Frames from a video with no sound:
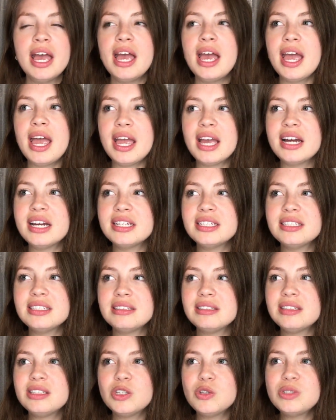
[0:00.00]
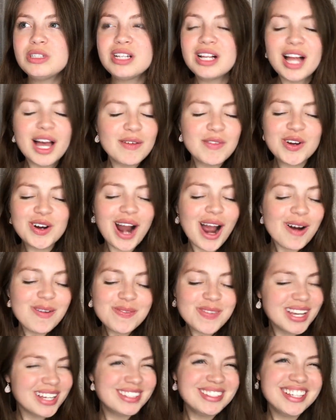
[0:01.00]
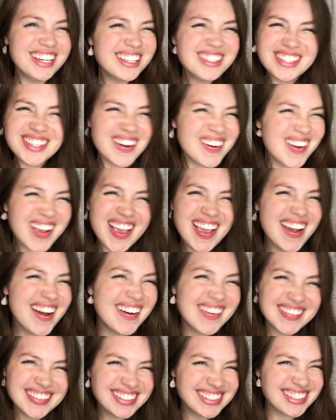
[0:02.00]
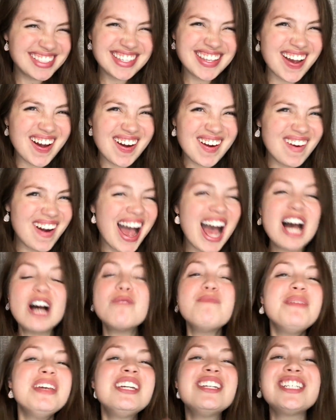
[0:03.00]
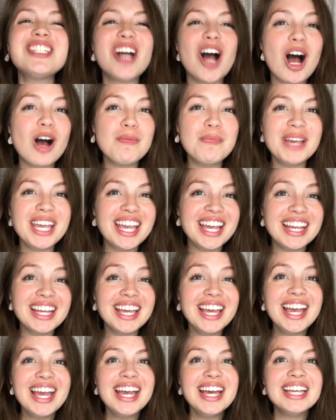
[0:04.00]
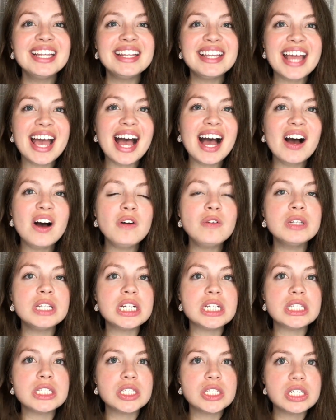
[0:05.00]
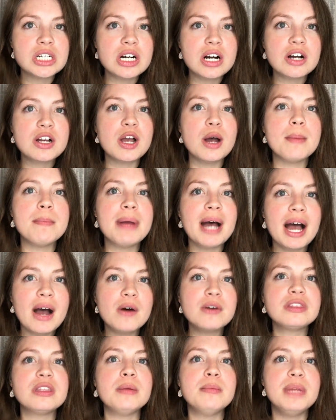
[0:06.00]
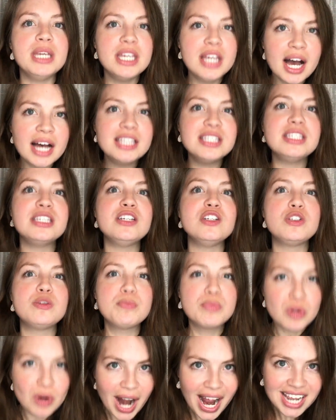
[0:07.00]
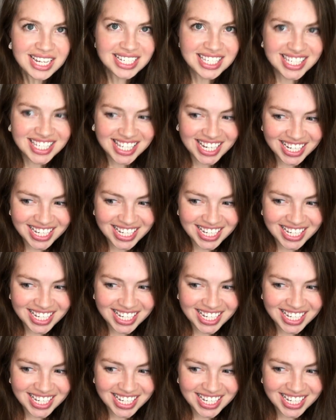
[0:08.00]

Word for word: and you still have your outfit. It's so cute. So happy shopping. Now let's talk about the MeUndies price,